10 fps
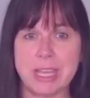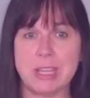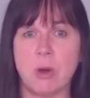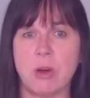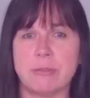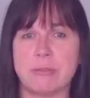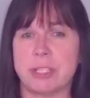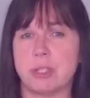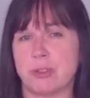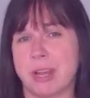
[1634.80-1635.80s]
we can
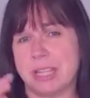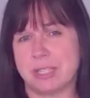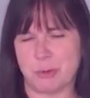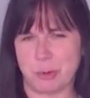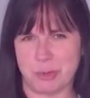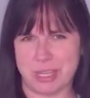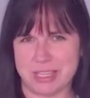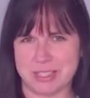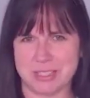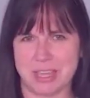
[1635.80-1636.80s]
often transfer
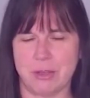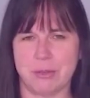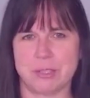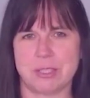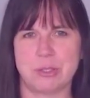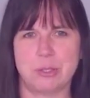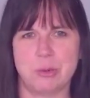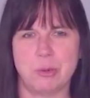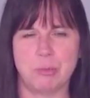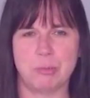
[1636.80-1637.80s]
these skills
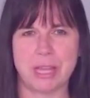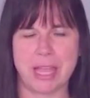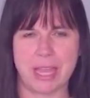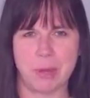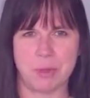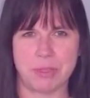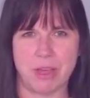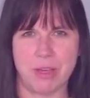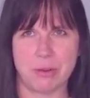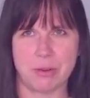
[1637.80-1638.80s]
to playing
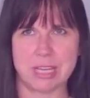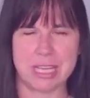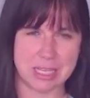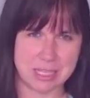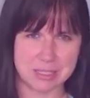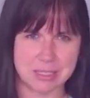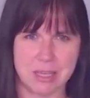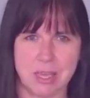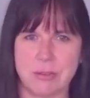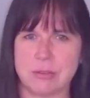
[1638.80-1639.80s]
with other
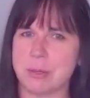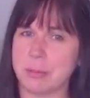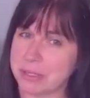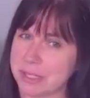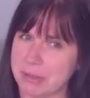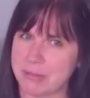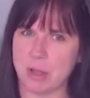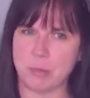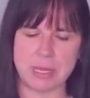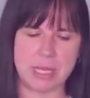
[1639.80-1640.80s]
kids, other typically
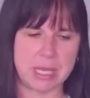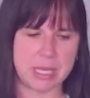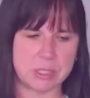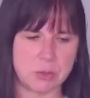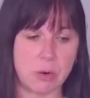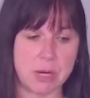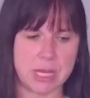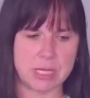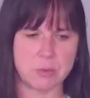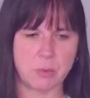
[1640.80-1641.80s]
developing kids, or
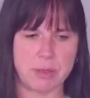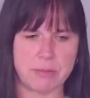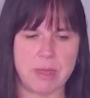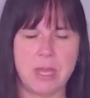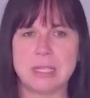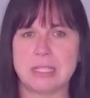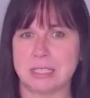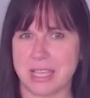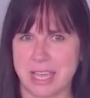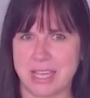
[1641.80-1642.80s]
kids with
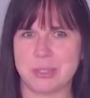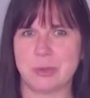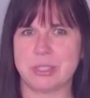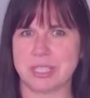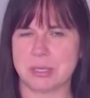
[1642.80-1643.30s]
delays or